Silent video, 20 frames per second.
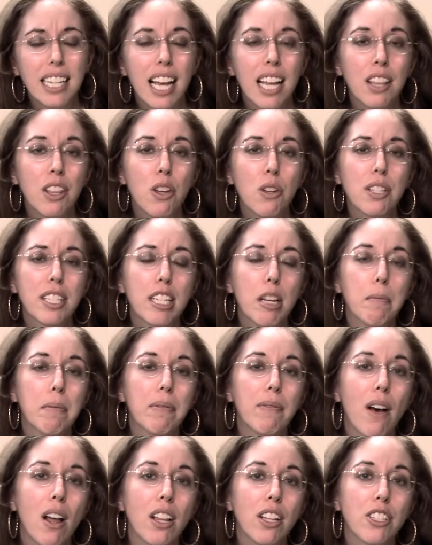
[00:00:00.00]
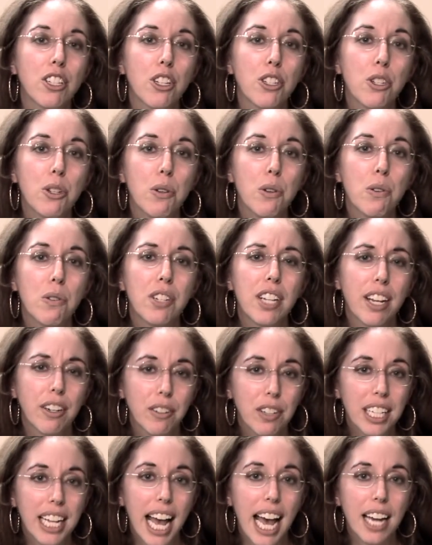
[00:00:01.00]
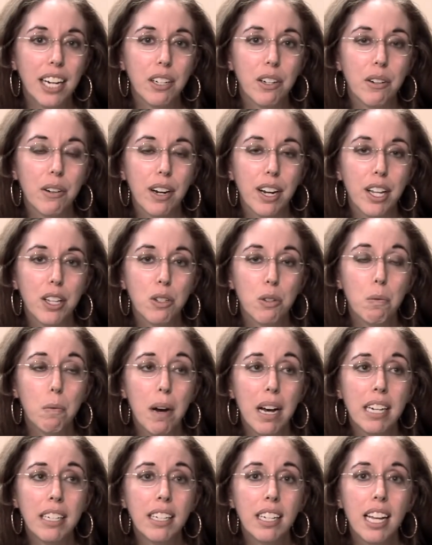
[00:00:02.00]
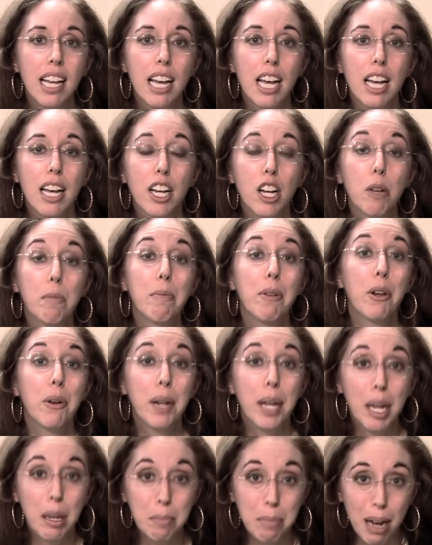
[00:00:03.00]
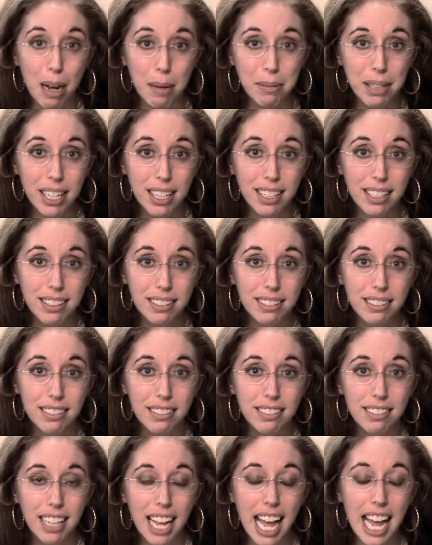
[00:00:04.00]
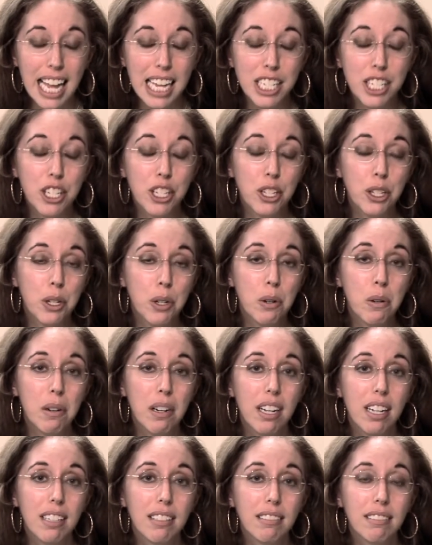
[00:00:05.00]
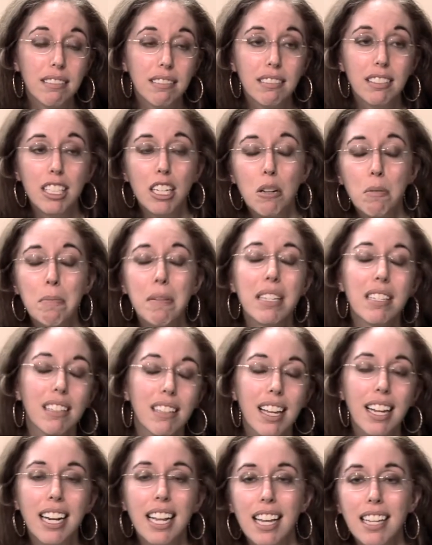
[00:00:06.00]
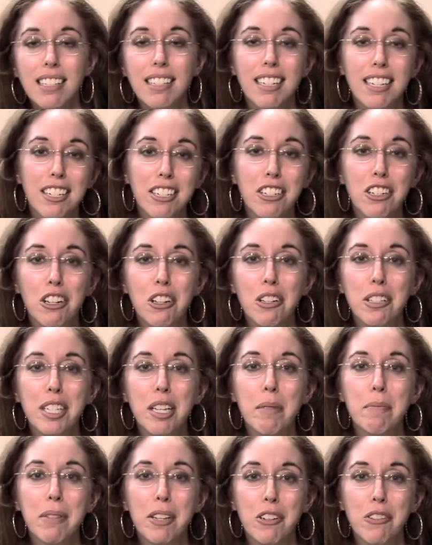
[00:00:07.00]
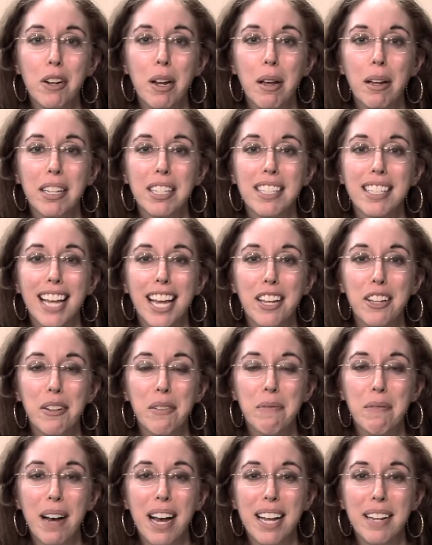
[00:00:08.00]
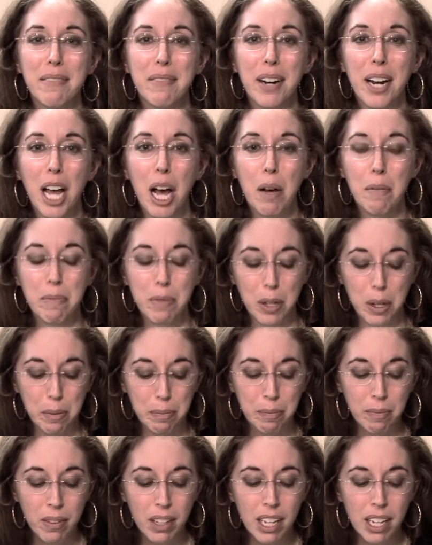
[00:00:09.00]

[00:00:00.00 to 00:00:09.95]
And those tips fall into two general categories. One, computing in public, and two, some miscellaneous additional tips and tricks that you'll find very helpful.